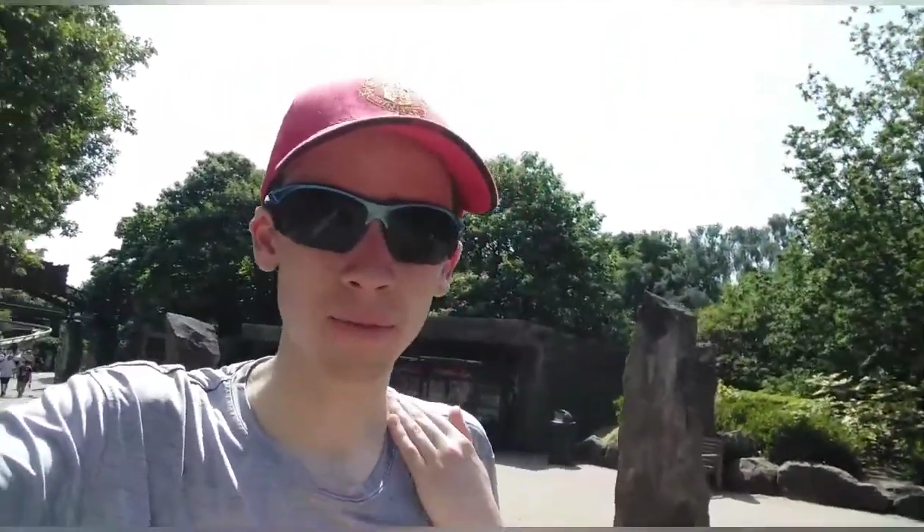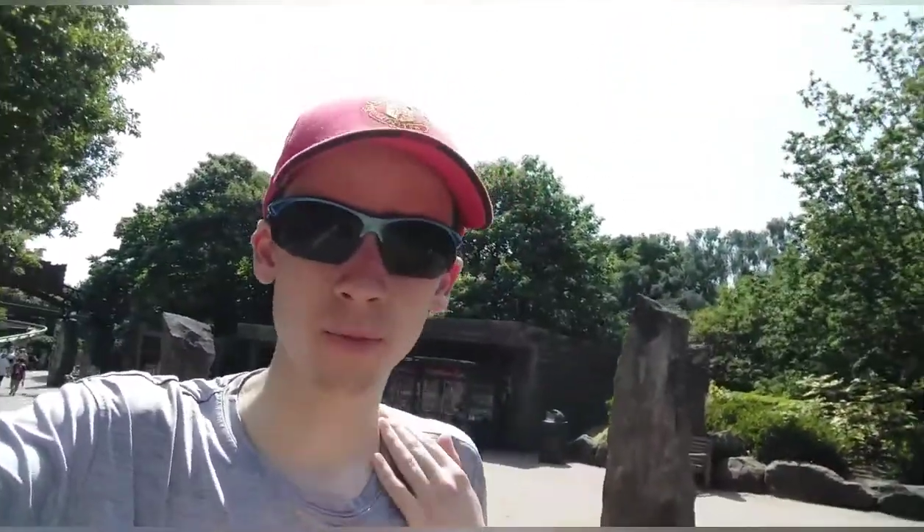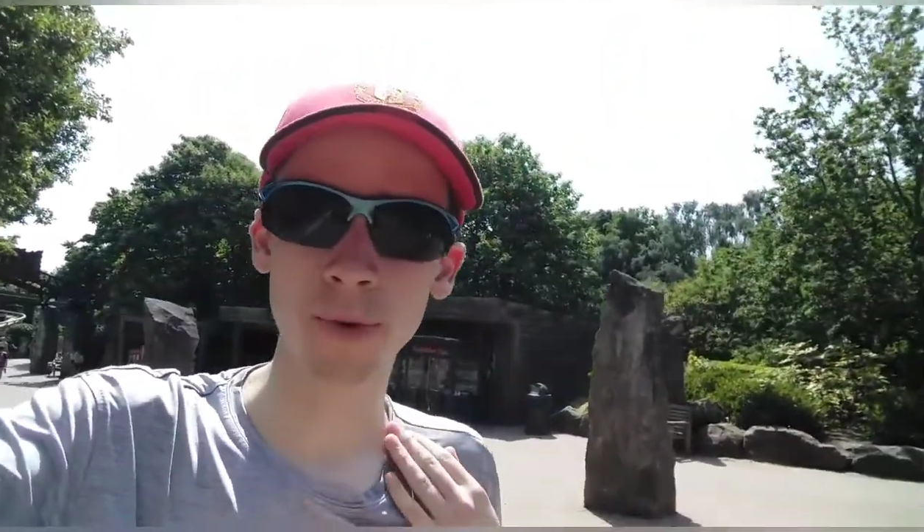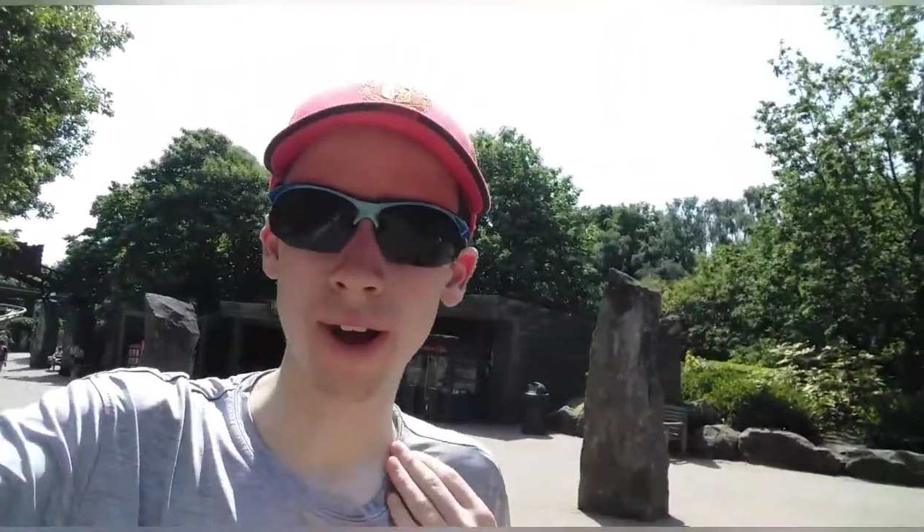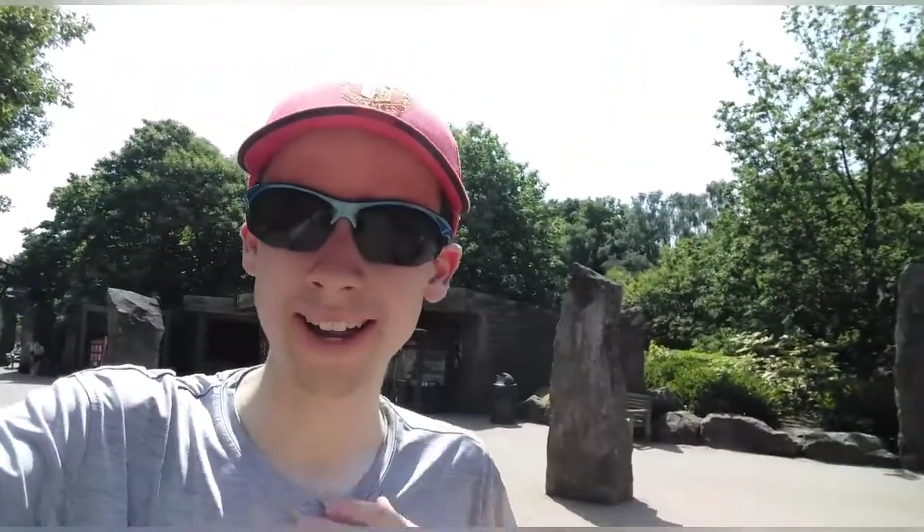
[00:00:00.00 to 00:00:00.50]

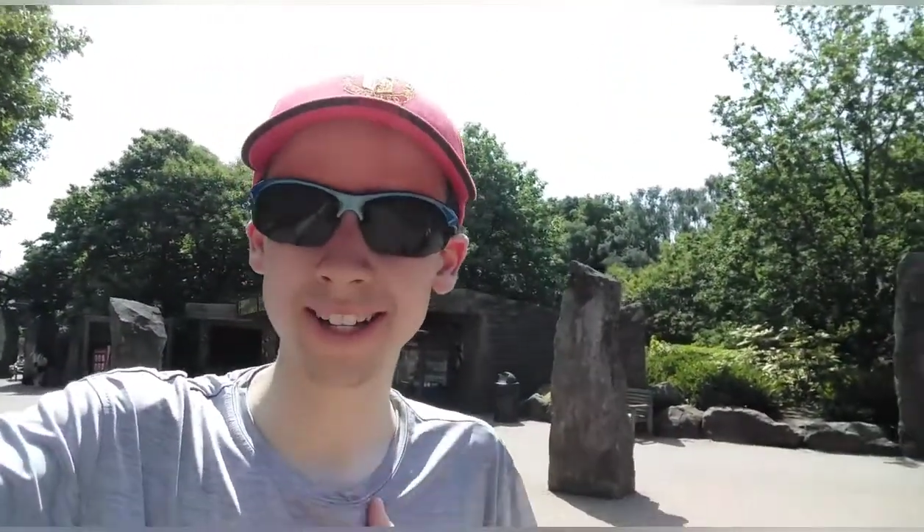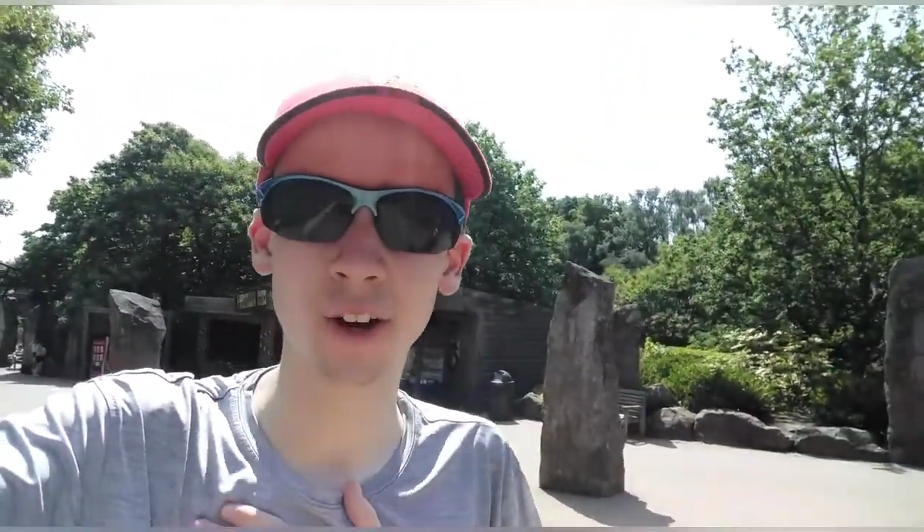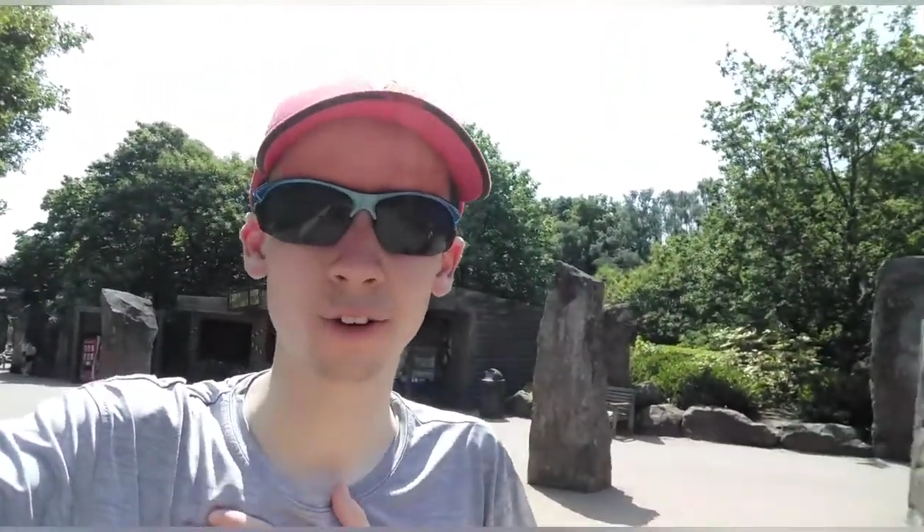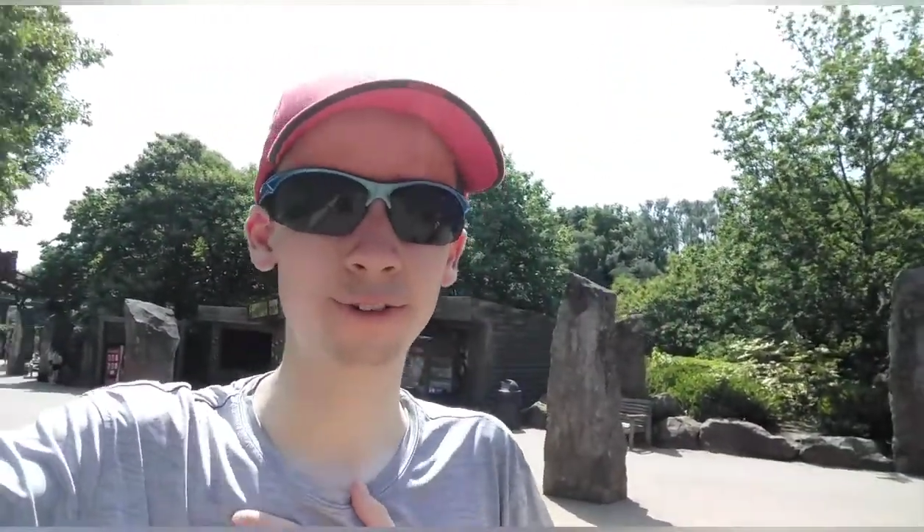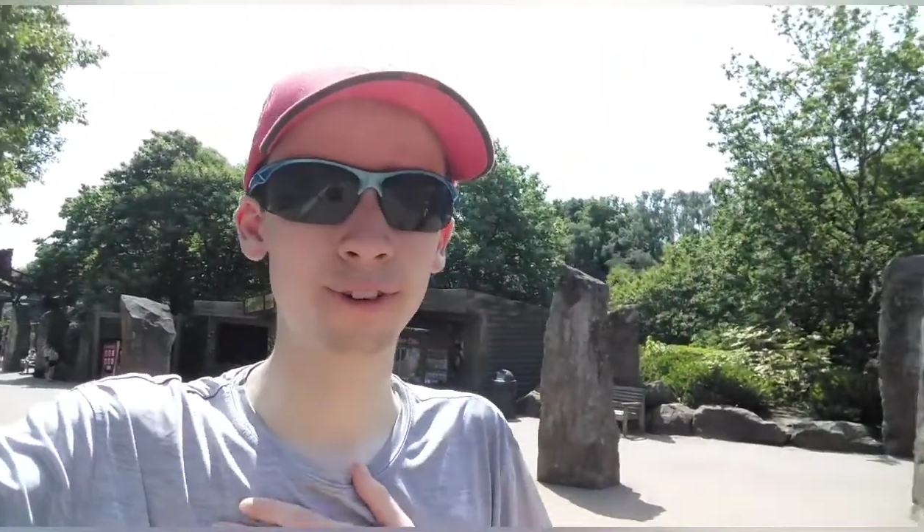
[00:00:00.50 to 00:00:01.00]
we were heading
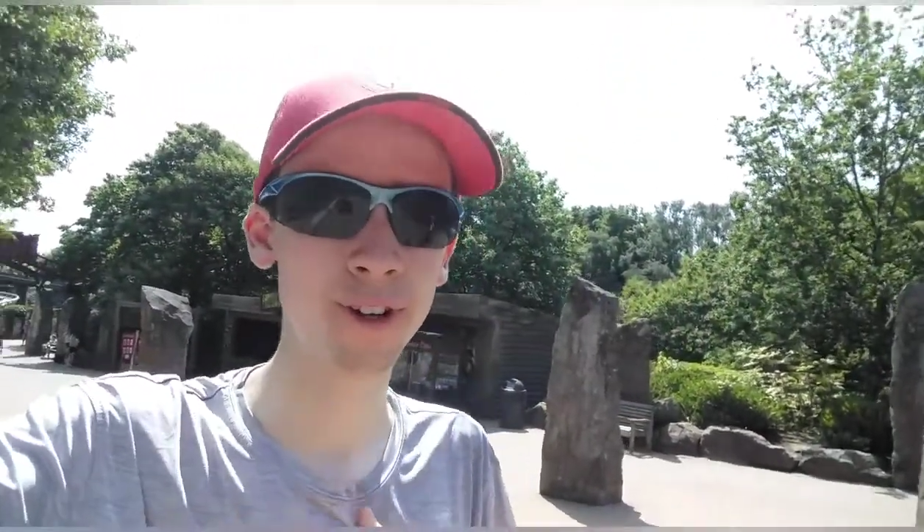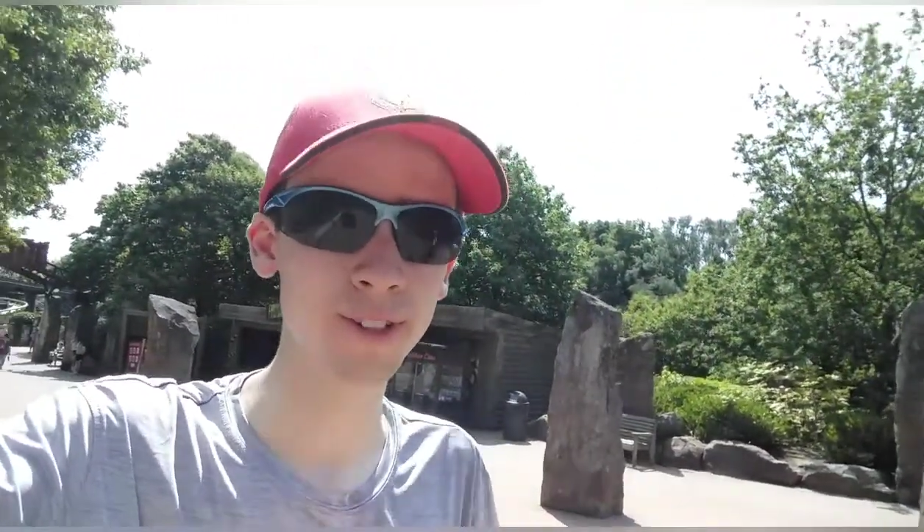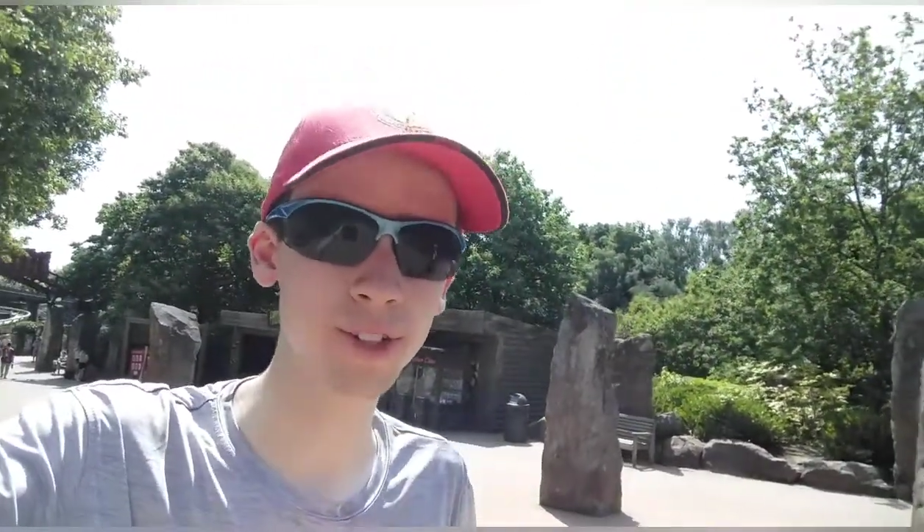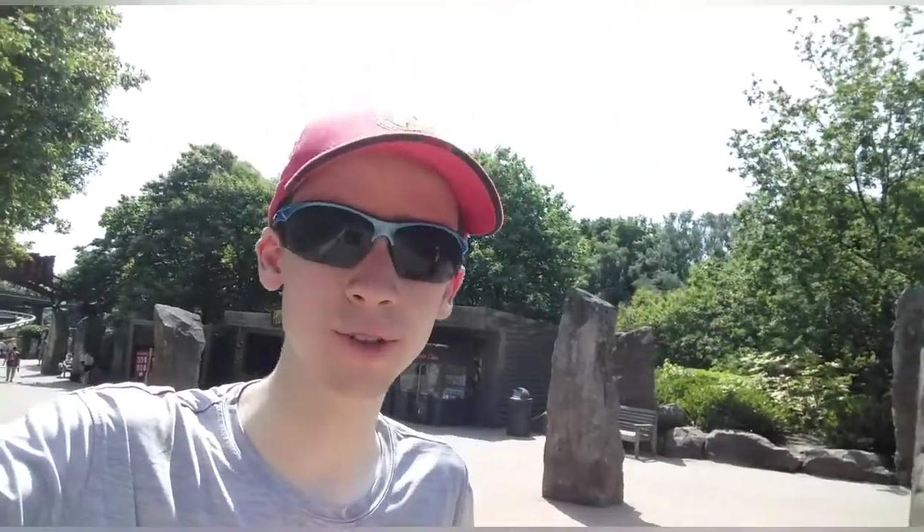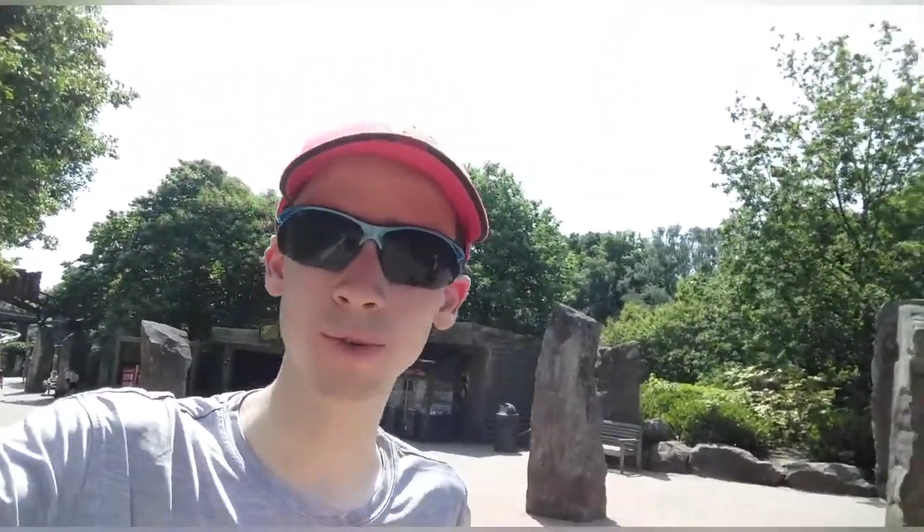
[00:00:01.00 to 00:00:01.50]
off
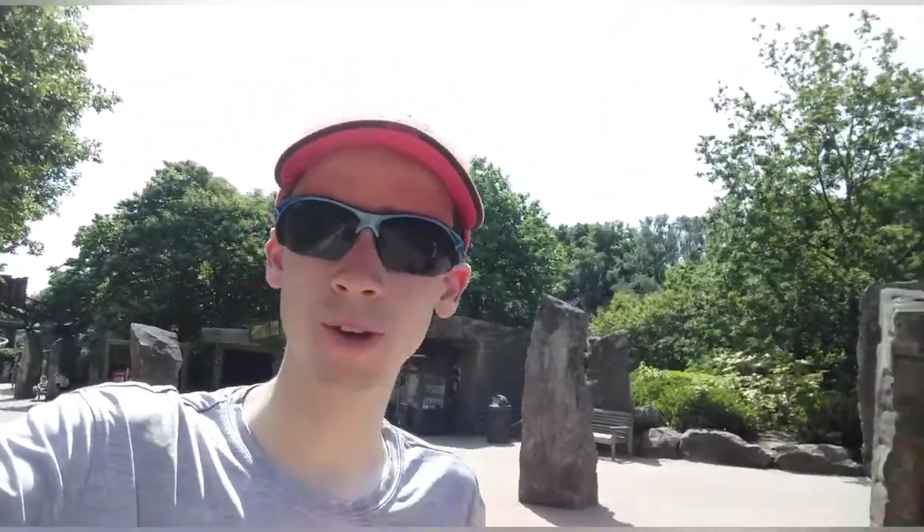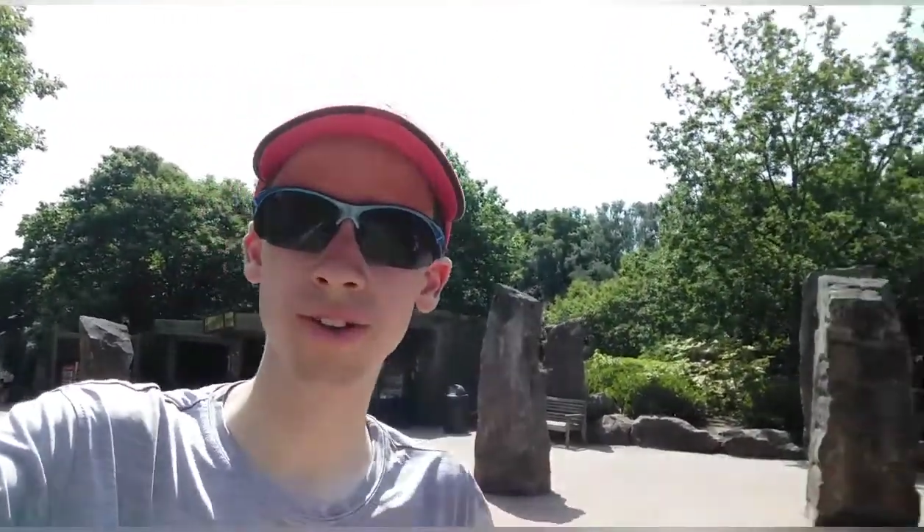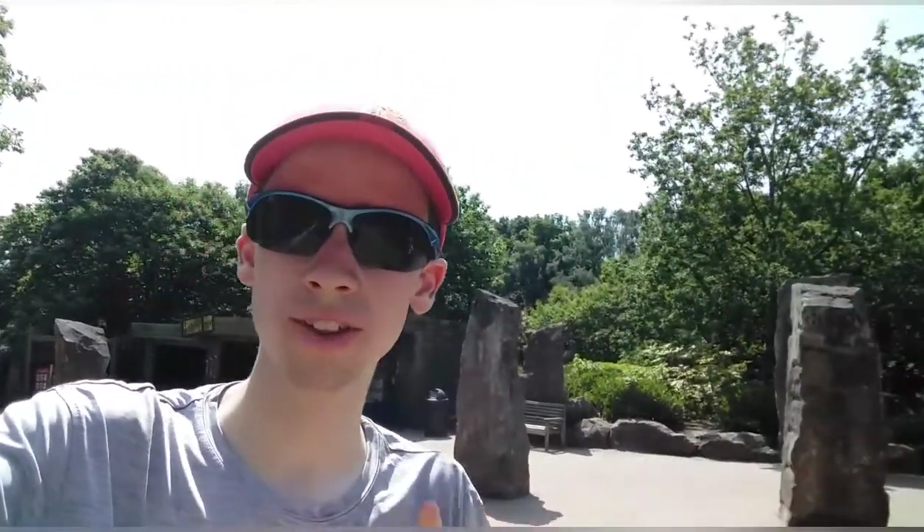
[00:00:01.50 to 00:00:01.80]
to do the